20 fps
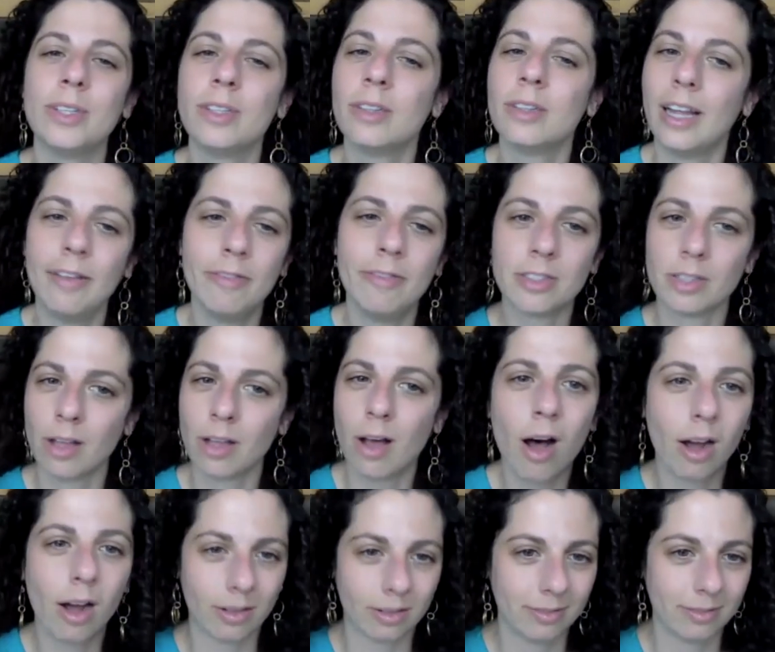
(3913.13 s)
Life is
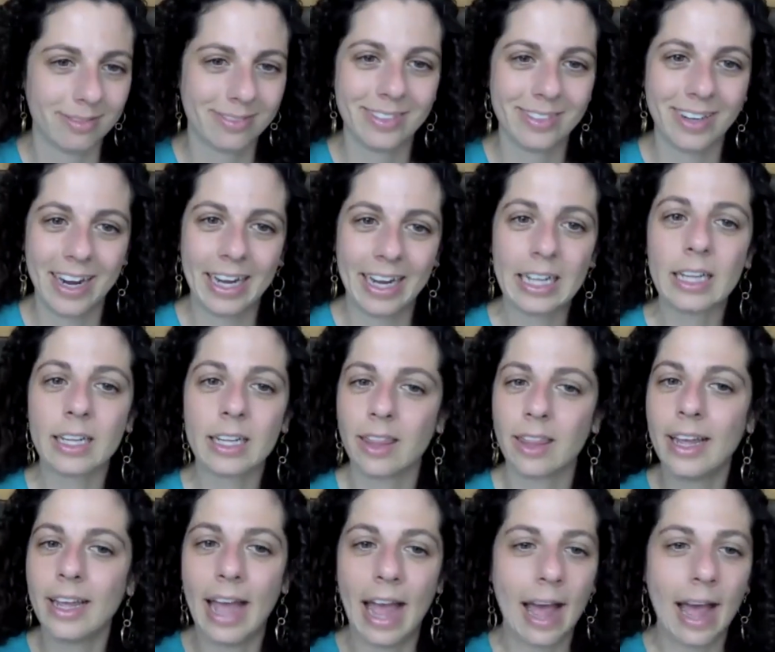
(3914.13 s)
long, right? Like
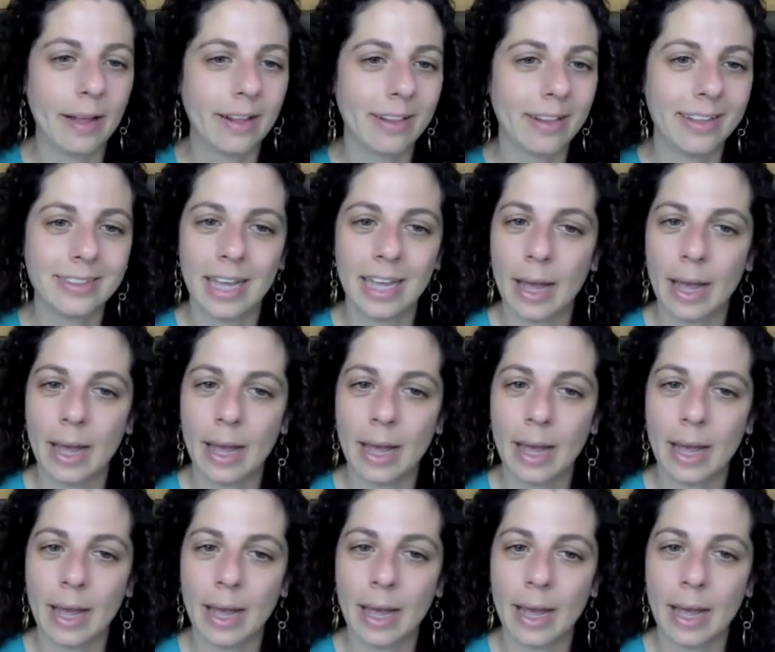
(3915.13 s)
things